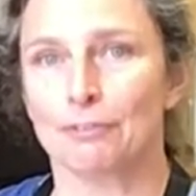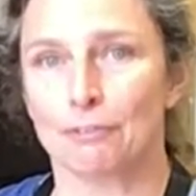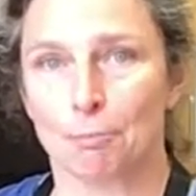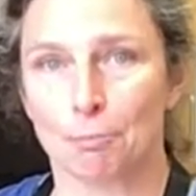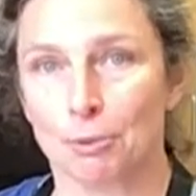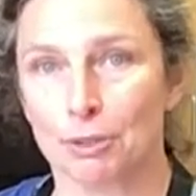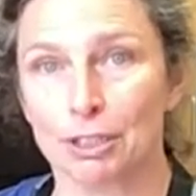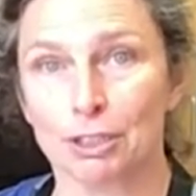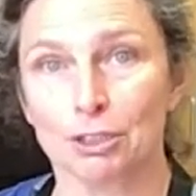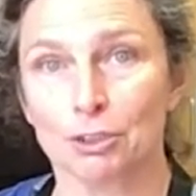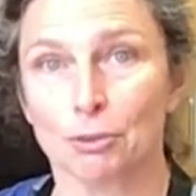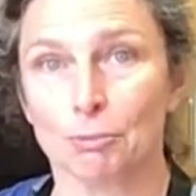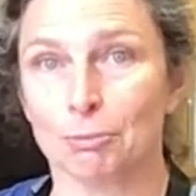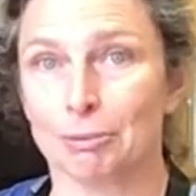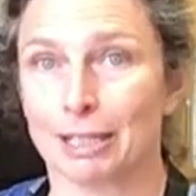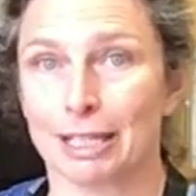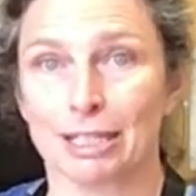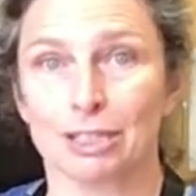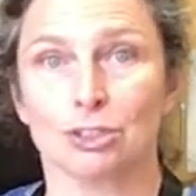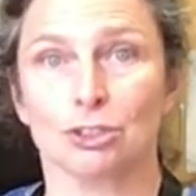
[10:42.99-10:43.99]
put it in your
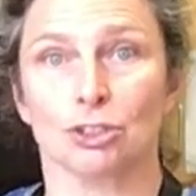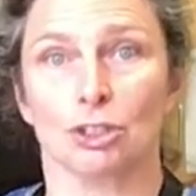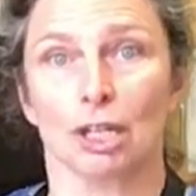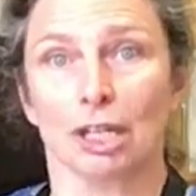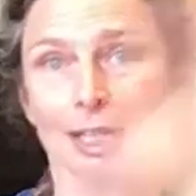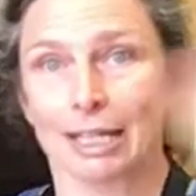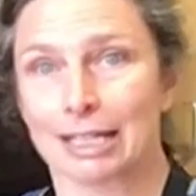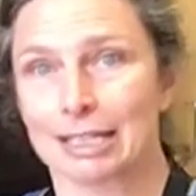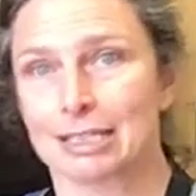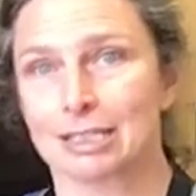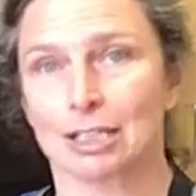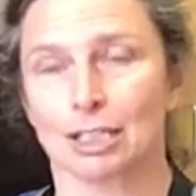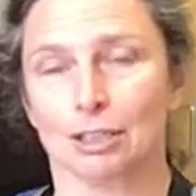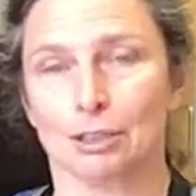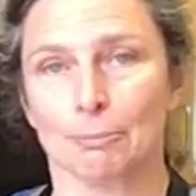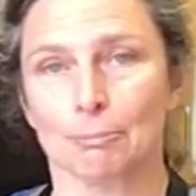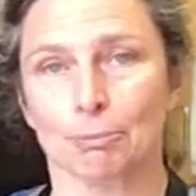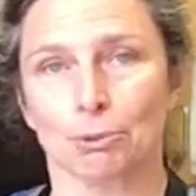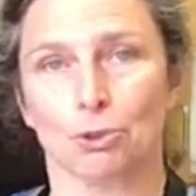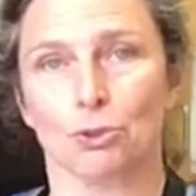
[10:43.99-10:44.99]
blender, it's
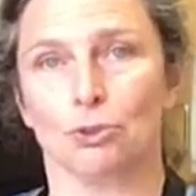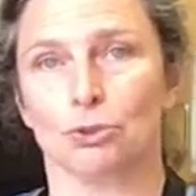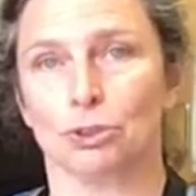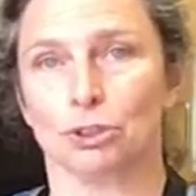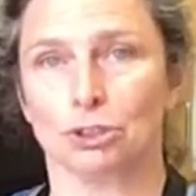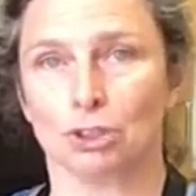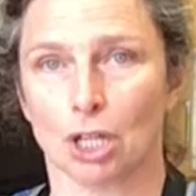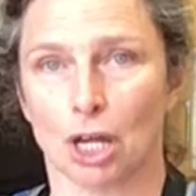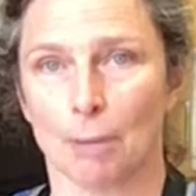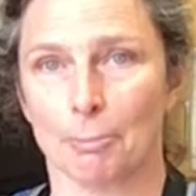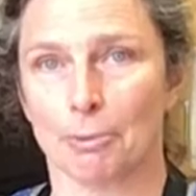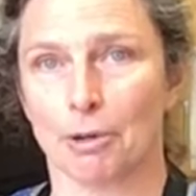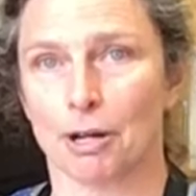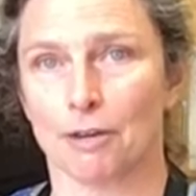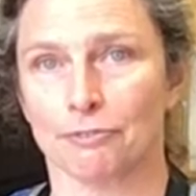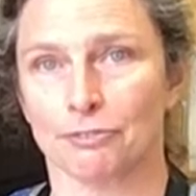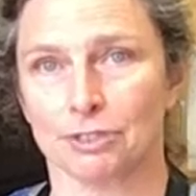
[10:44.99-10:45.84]
gonna blow the top off.